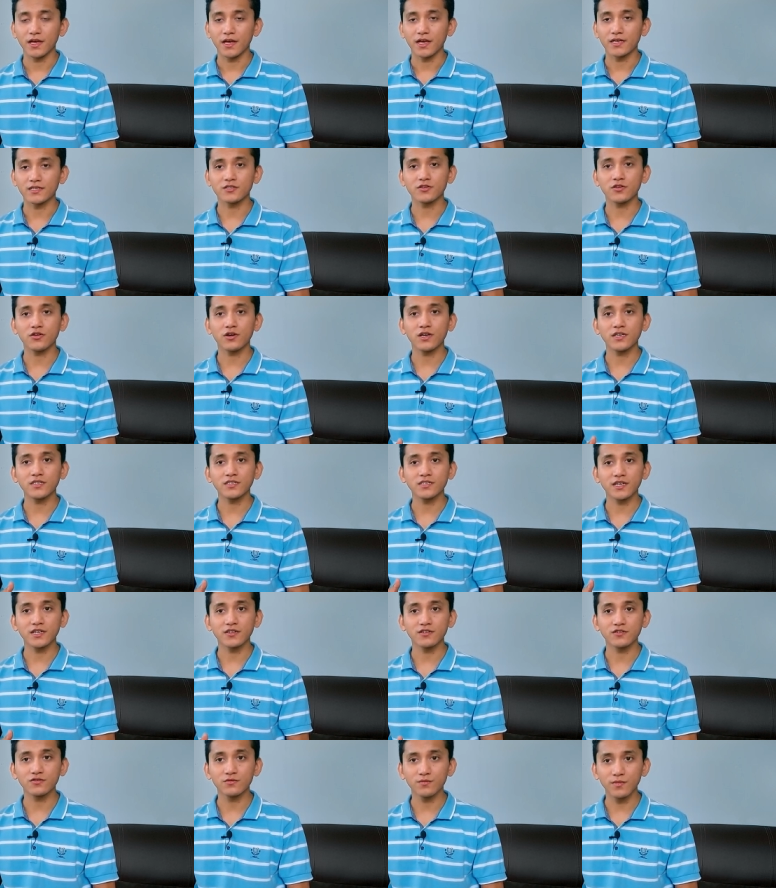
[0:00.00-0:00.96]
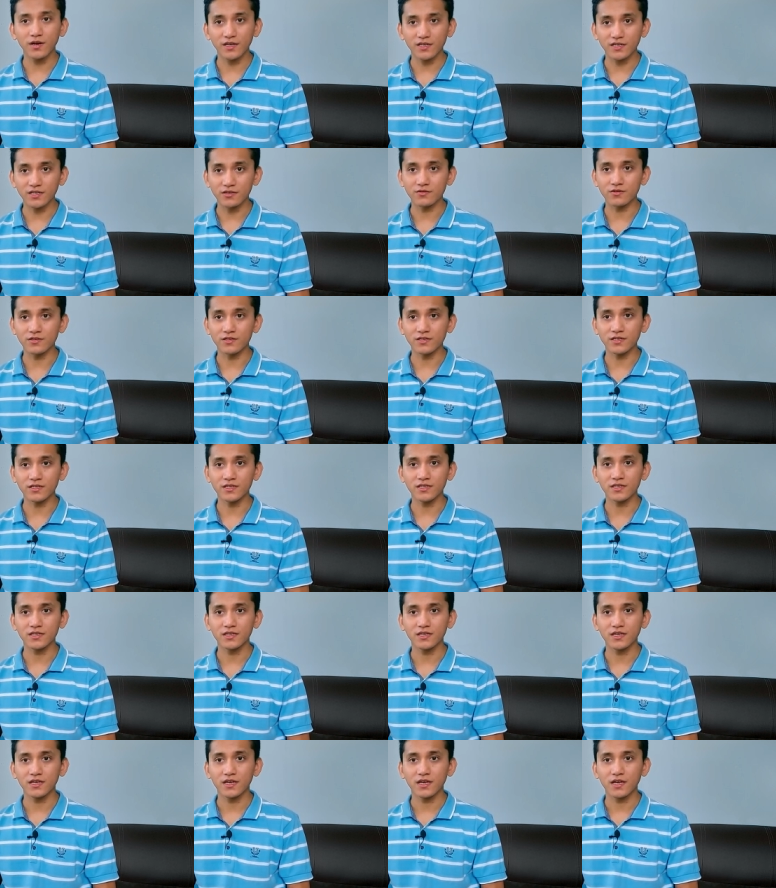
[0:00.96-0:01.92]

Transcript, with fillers: As long as I do my duty,